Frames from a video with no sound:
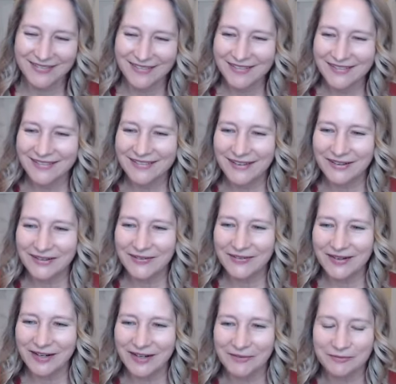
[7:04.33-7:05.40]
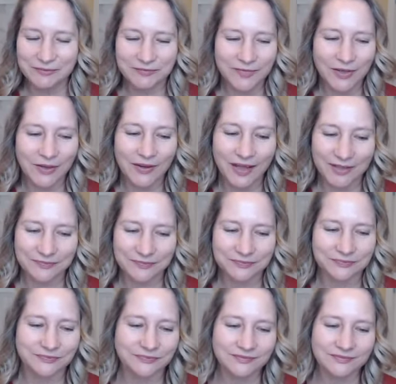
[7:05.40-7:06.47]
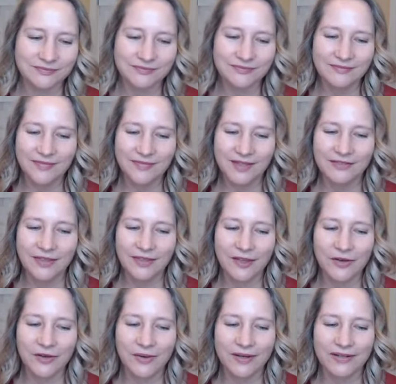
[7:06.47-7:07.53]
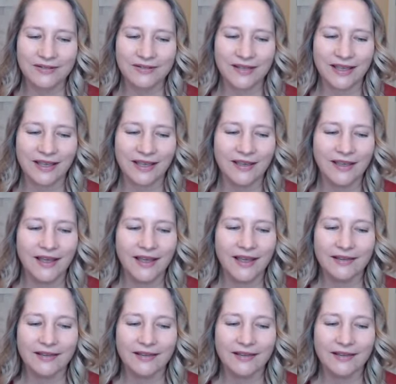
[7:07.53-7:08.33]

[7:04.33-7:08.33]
So, okay. So they go on to say,